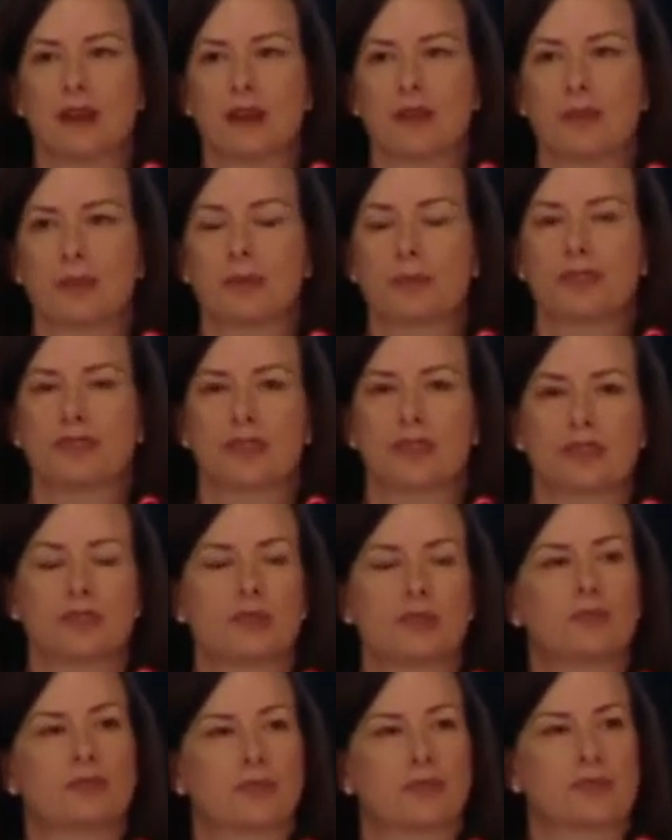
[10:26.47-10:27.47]
the
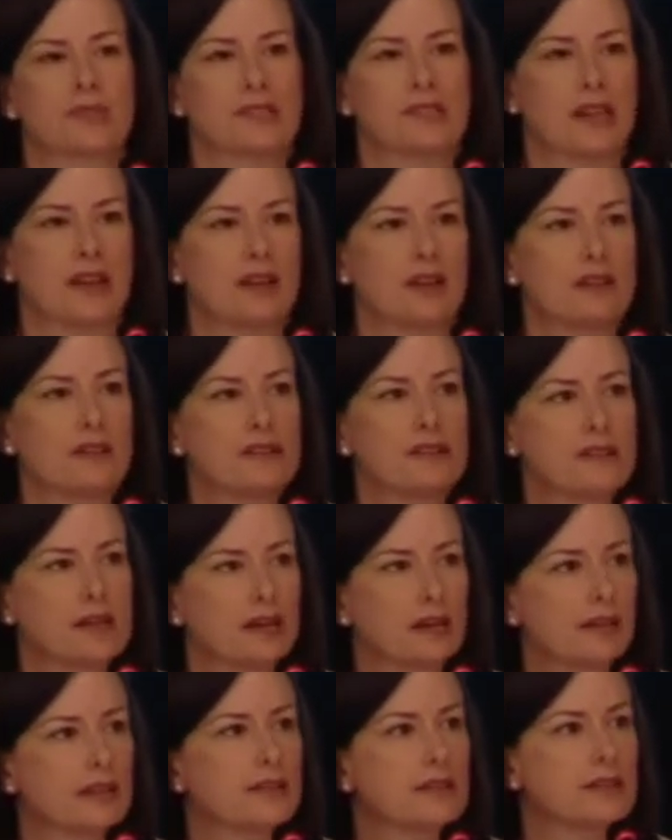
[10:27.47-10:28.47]
potential for scale is
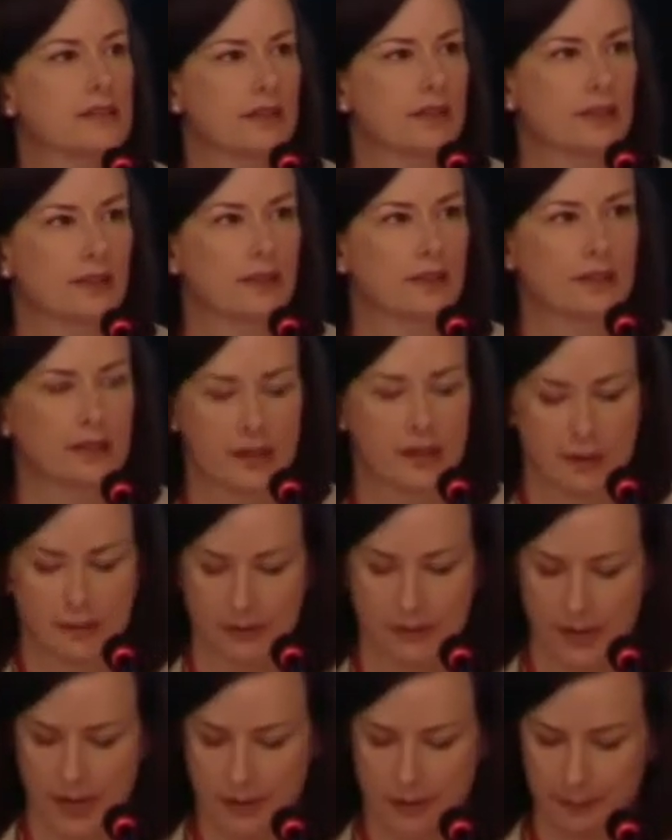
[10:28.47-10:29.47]
not considered
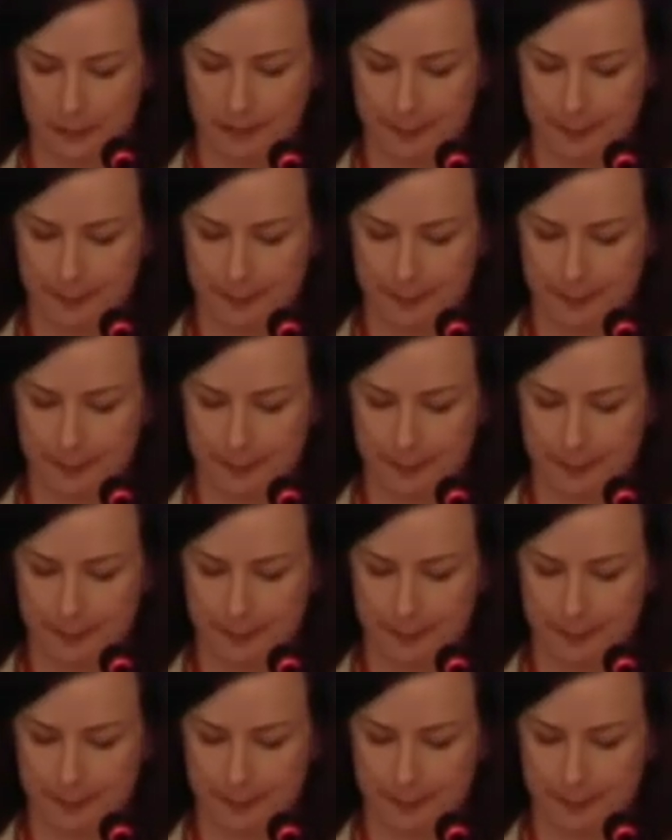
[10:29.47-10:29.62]
upfront.